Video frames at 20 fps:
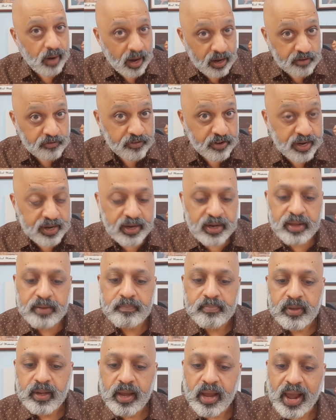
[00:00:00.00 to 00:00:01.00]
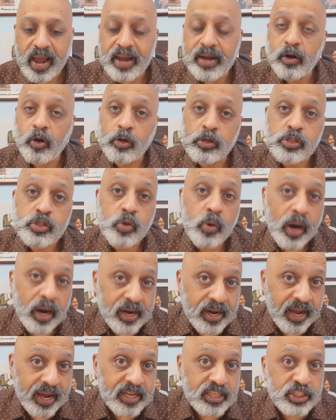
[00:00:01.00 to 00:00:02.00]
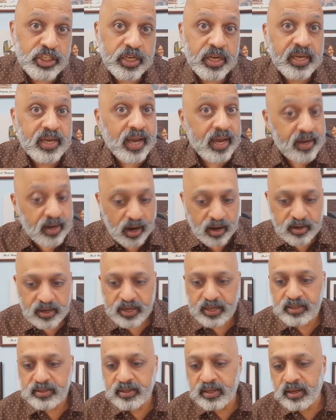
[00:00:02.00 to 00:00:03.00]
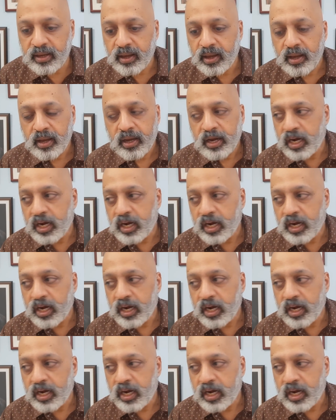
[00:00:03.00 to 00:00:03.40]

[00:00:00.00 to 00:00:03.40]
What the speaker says: unfriendly and also unhygienic and unhealthy.